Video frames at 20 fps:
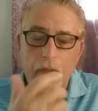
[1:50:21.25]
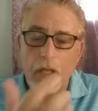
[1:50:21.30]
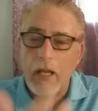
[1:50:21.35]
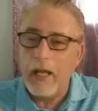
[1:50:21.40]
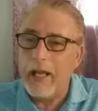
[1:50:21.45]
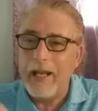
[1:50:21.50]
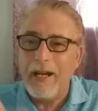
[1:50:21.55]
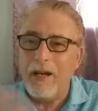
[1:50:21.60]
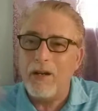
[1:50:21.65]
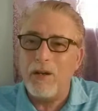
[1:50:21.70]

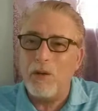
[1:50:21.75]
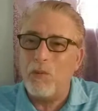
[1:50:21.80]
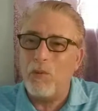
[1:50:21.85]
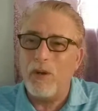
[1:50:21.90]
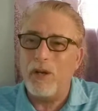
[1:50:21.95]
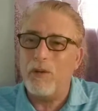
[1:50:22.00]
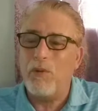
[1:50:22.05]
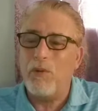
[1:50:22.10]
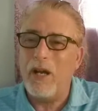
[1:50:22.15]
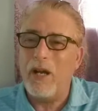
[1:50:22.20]
I don't know what
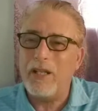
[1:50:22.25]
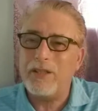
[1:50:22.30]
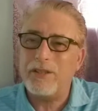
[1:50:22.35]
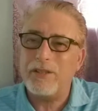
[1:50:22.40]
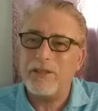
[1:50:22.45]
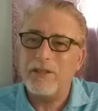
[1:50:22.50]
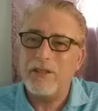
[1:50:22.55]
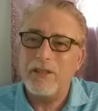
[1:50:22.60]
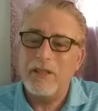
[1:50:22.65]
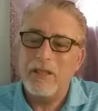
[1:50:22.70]
it
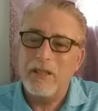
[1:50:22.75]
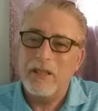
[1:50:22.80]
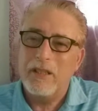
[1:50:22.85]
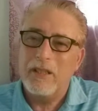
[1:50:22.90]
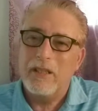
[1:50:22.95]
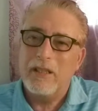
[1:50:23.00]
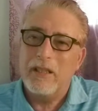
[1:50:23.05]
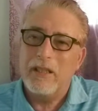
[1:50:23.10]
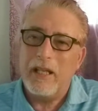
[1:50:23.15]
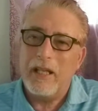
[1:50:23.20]
was.
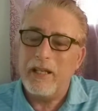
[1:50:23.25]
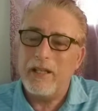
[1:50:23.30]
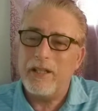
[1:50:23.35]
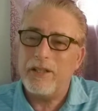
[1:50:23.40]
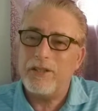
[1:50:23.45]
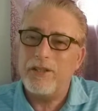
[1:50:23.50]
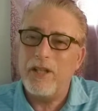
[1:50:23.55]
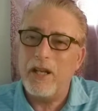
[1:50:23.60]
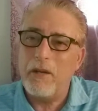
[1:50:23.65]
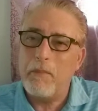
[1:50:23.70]
That
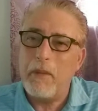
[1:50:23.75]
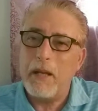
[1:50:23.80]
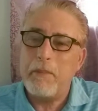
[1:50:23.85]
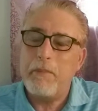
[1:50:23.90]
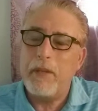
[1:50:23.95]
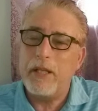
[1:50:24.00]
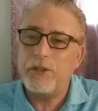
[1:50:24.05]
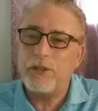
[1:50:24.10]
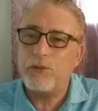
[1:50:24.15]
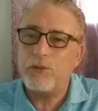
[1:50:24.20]
is none of my
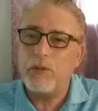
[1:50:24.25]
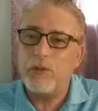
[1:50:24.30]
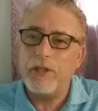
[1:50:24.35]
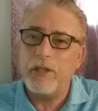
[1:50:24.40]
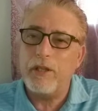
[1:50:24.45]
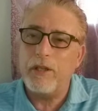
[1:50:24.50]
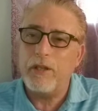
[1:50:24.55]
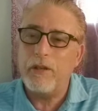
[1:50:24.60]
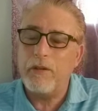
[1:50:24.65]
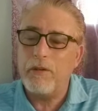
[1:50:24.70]
business with
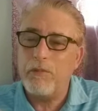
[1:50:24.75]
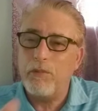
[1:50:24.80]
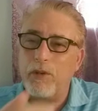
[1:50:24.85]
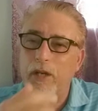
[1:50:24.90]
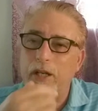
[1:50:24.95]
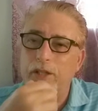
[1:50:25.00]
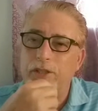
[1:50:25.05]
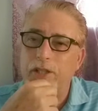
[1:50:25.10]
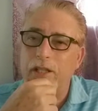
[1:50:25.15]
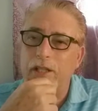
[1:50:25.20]
what
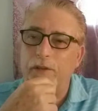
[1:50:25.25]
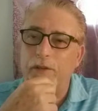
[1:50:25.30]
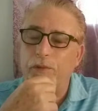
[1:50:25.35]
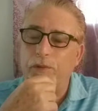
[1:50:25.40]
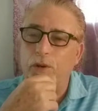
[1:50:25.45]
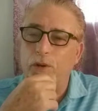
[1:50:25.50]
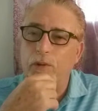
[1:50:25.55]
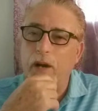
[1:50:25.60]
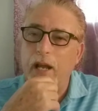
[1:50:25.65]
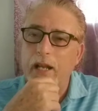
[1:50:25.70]
he's in there
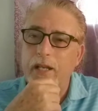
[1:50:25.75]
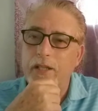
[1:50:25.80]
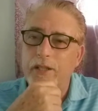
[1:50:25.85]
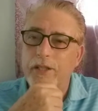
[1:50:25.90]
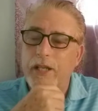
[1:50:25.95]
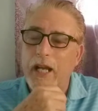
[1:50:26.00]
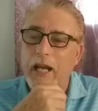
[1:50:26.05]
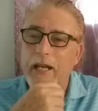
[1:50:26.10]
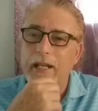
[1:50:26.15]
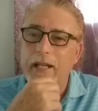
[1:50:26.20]
for, right? The
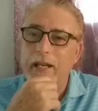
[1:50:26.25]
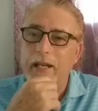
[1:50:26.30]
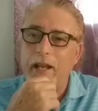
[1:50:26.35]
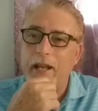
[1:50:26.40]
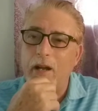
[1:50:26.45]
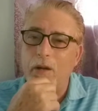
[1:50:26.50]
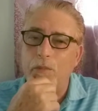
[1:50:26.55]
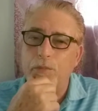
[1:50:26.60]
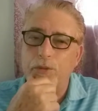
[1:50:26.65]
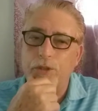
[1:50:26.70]
guy needed
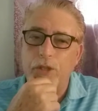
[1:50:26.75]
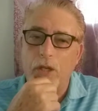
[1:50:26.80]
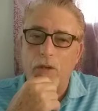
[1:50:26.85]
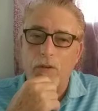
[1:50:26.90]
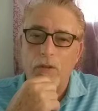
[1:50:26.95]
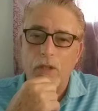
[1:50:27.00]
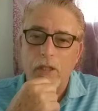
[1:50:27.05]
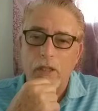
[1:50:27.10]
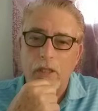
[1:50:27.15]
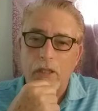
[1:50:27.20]
help,
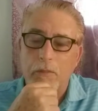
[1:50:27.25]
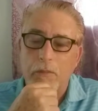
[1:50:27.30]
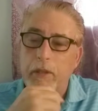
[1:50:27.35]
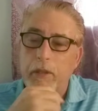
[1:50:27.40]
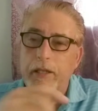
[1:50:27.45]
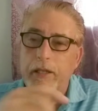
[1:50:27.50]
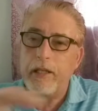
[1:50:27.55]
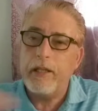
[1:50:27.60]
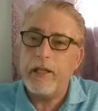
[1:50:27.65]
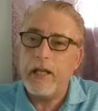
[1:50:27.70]
so.
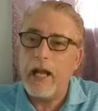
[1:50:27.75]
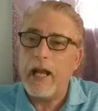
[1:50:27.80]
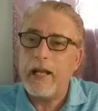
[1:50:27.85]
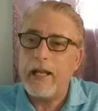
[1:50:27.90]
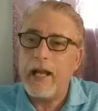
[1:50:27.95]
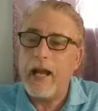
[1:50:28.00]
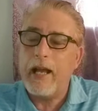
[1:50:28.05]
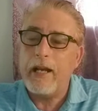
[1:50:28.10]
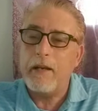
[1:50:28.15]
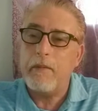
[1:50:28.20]
But the guy
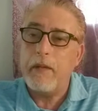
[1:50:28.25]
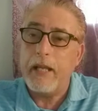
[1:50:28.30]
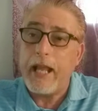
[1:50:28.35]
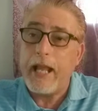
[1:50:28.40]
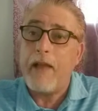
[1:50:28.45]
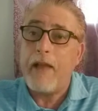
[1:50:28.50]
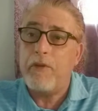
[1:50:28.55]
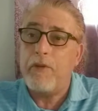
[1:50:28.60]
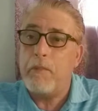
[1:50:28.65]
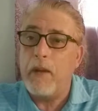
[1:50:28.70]
got it. He
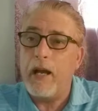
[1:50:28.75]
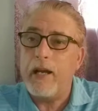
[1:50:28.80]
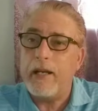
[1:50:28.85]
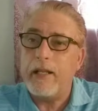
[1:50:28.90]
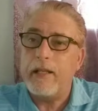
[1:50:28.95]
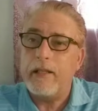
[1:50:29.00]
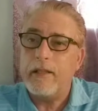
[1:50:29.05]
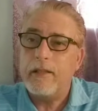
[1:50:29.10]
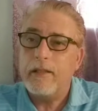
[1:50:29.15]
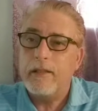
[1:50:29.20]
gave him
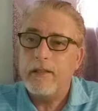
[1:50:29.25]
money.